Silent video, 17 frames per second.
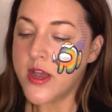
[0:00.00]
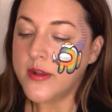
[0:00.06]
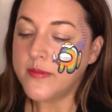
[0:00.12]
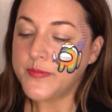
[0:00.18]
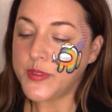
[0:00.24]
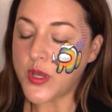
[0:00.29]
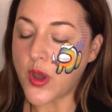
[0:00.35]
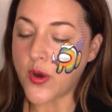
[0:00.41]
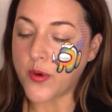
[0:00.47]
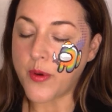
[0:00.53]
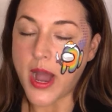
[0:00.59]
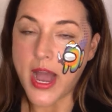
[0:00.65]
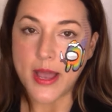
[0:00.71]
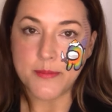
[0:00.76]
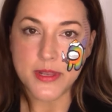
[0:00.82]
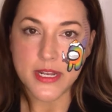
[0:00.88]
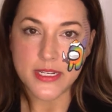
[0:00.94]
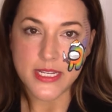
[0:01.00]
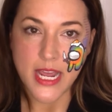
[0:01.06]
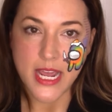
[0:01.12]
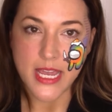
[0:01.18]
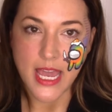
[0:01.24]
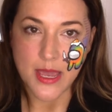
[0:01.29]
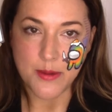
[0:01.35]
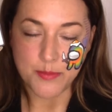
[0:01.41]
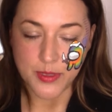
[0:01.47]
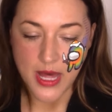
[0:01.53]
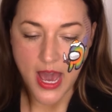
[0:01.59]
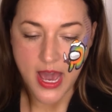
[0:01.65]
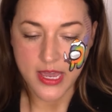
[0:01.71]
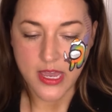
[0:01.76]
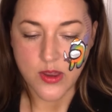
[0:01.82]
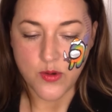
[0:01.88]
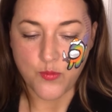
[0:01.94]
So I'm going to take a
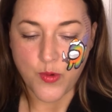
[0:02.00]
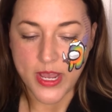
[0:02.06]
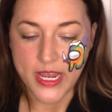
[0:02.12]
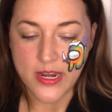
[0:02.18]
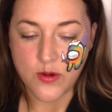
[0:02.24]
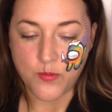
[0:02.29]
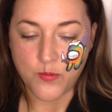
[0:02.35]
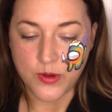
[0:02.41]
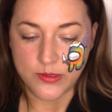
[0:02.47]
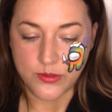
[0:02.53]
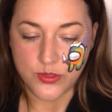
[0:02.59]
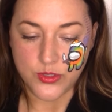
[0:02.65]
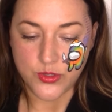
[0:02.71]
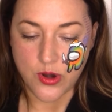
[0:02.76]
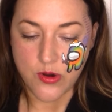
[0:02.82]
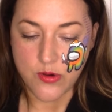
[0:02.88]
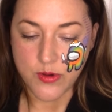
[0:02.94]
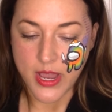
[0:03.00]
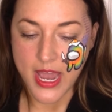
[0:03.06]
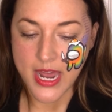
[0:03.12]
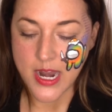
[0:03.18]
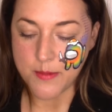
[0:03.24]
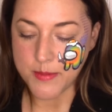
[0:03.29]
black and white one stroke and I'm